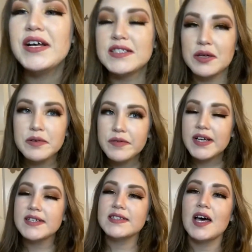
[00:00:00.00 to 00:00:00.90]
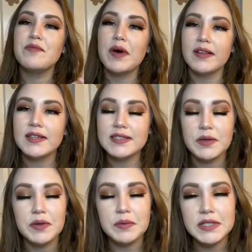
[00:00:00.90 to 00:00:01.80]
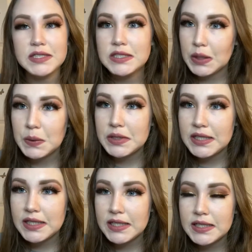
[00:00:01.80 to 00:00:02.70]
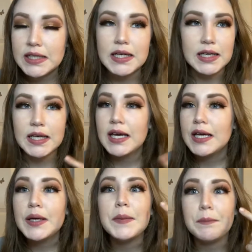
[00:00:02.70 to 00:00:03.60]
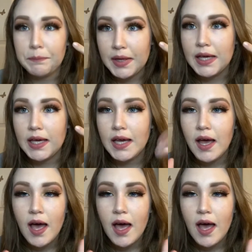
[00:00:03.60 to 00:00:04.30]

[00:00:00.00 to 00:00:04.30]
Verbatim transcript: some of us have bought things that we really don't need, aka me.